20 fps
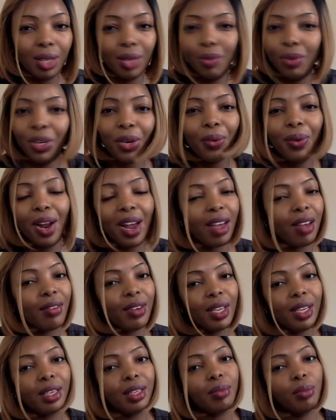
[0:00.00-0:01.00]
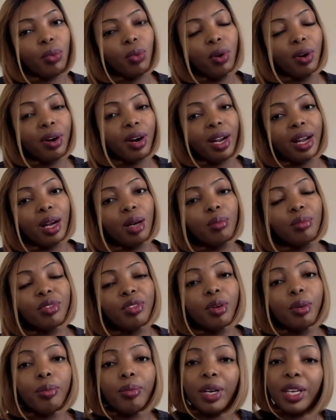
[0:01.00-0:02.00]
we don't have it where I come
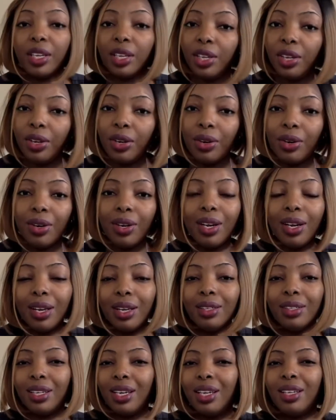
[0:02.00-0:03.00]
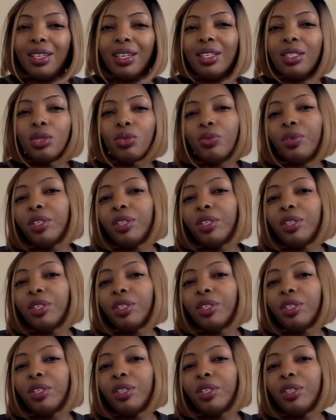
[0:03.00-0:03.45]
from, but here, and it's really